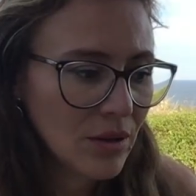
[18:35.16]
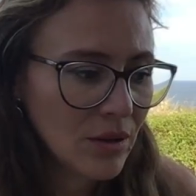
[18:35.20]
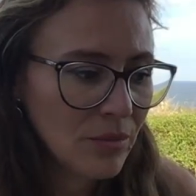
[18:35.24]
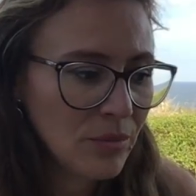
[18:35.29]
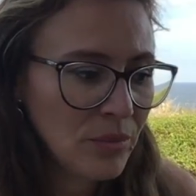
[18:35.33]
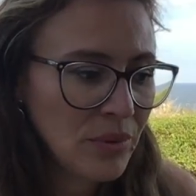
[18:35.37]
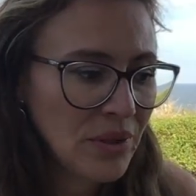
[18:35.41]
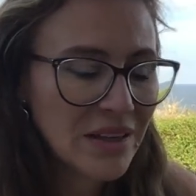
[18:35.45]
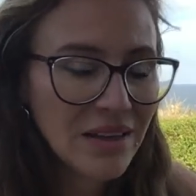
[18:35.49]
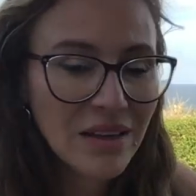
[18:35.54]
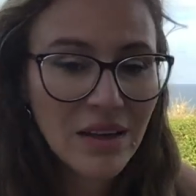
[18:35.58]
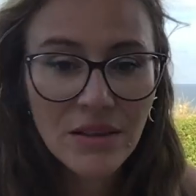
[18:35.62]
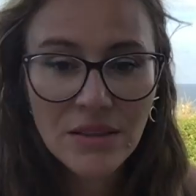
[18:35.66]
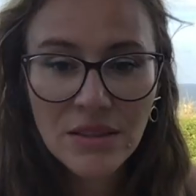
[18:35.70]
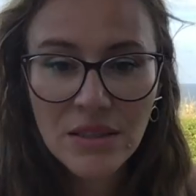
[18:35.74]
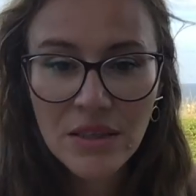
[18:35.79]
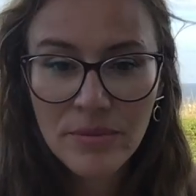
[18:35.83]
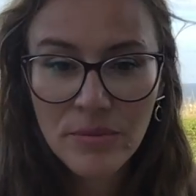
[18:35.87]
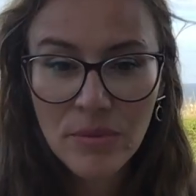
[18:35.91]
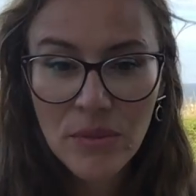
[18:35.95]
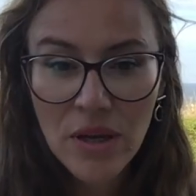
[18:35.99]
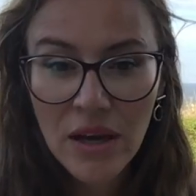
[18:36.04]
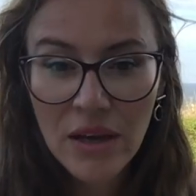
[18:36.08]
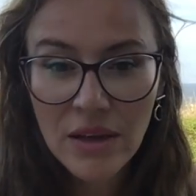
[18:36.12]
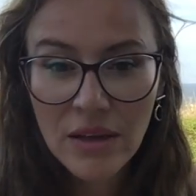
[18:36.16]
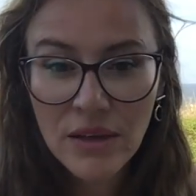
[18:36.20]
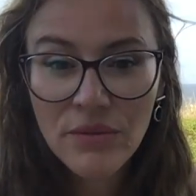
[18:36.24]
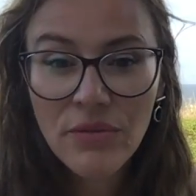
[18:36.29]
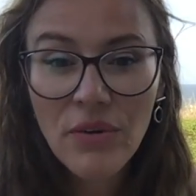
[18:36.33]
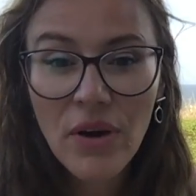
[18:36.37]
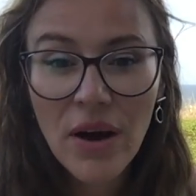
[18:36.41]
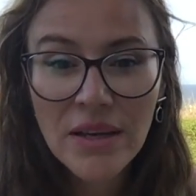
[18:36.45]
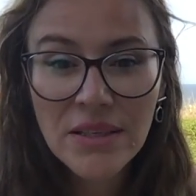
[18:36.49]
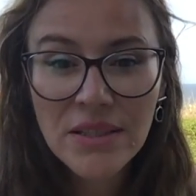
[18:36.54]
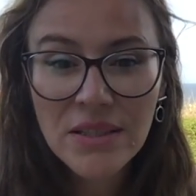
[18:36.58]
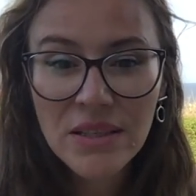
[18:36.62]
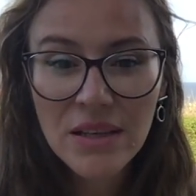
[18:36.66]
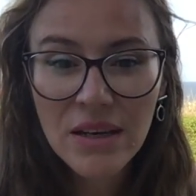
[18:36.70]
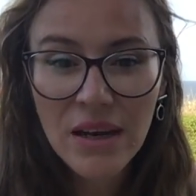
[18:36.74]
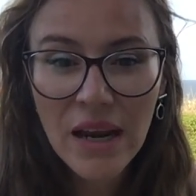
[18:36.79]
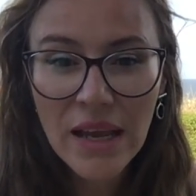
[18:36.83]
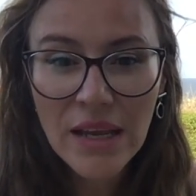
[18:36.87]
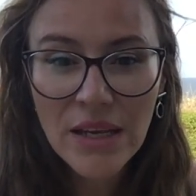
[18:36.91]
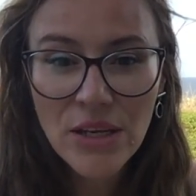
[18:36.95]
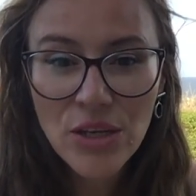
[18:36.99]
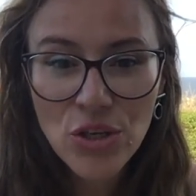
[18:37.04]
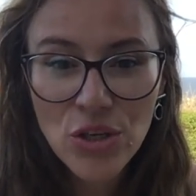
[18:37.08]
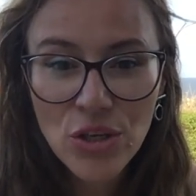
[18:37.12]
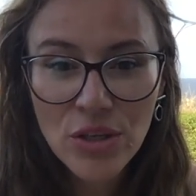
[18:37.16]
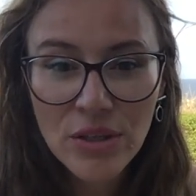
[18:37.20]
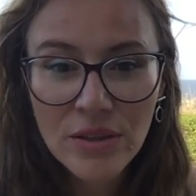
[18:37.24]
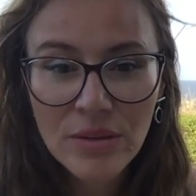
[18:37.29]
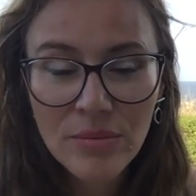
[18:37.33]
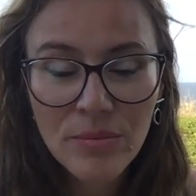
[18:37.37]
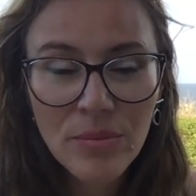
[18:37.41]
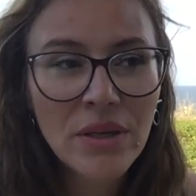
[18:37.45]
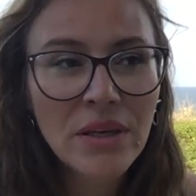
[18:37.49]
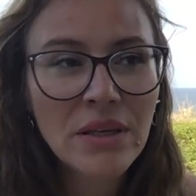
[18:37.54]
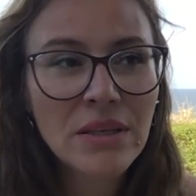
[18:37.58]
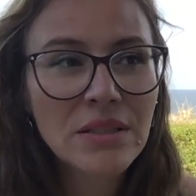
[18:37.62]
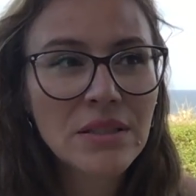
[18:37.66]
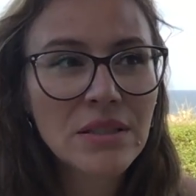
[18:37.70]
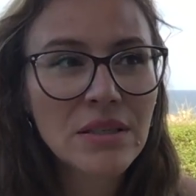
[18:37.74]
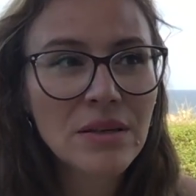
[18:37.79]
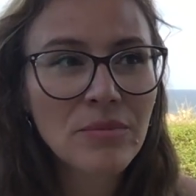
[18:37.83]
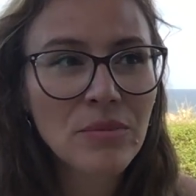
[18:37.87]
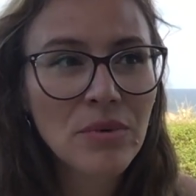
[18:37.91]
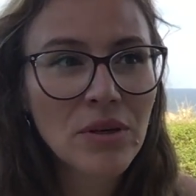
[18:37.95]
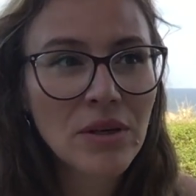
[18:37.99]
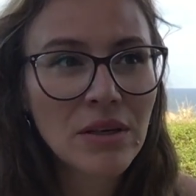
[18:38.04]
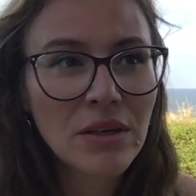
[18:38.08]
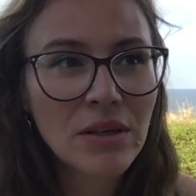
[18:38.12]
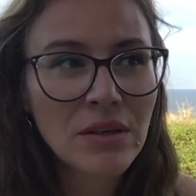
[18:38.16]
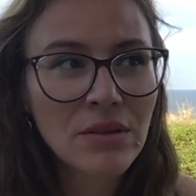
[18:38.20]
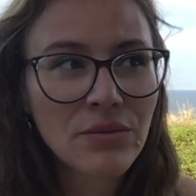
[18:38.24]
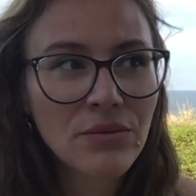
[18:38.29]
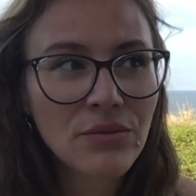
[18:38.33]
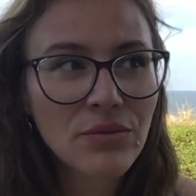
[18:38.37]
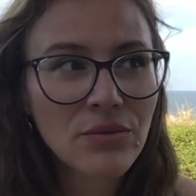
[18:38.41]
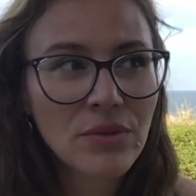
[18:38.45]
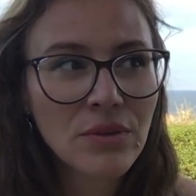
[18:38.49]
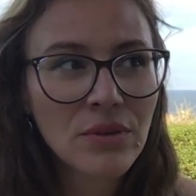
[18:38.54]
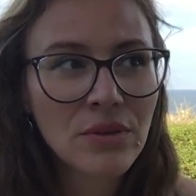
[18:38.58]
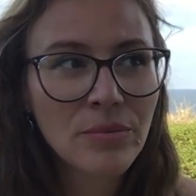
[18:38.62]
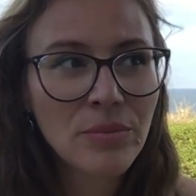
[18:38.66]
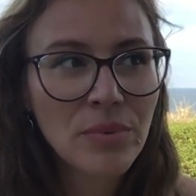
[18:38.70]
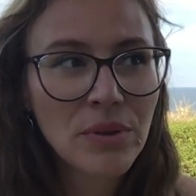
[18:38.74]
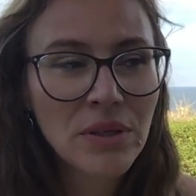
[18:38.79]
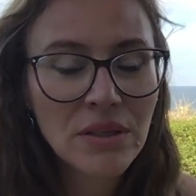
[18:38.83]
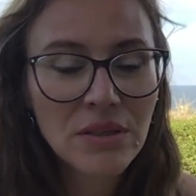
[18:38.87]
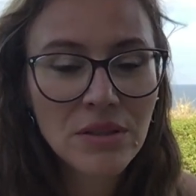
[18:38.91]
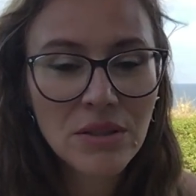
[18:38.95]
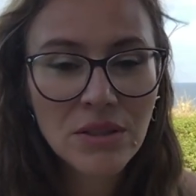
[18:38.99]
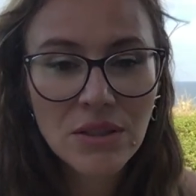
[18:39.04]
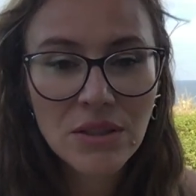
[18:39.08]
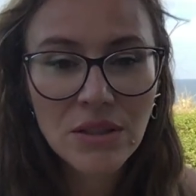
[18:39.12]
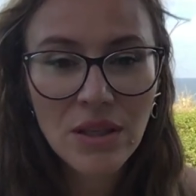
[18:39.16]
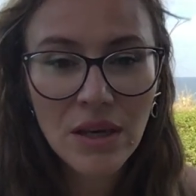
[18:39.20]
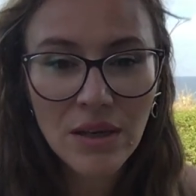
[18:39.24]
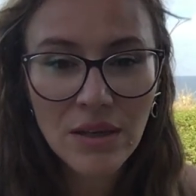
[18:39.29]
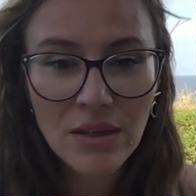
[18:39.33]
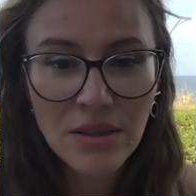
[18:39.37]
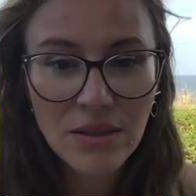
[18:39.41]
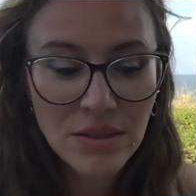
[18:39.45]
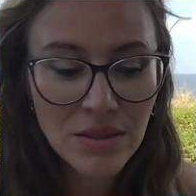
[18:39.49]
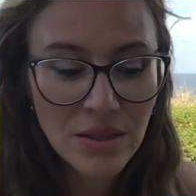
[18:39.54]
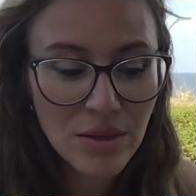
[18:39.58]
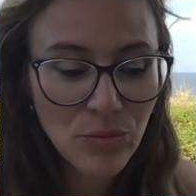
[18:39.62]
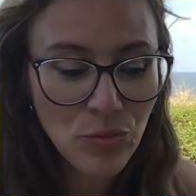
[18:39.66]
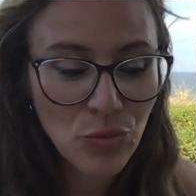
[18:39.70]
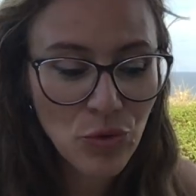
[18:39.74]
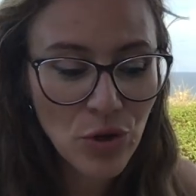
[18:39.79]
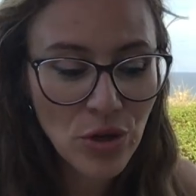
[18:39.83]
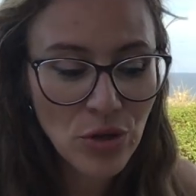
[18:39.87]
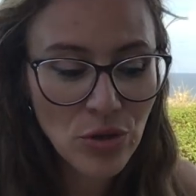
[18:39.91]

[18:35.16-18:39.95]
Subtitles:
being some kind of isolation, being in some kind of being stuck in some way.